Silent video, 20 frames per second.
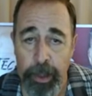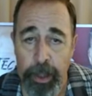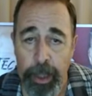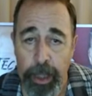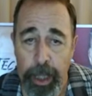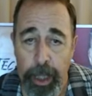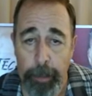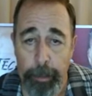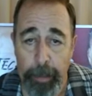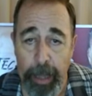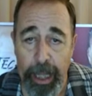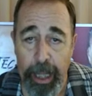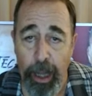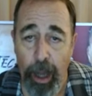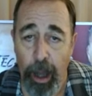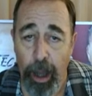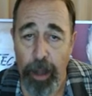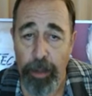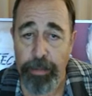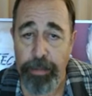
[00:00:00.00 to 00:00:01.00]
It may
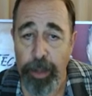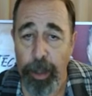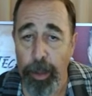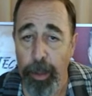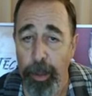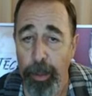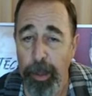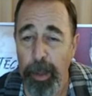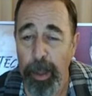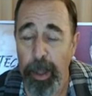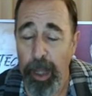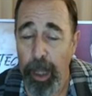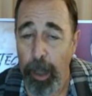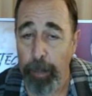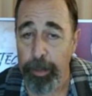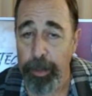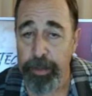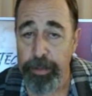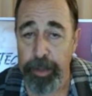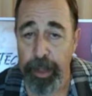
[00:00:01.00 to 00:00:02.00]
also help us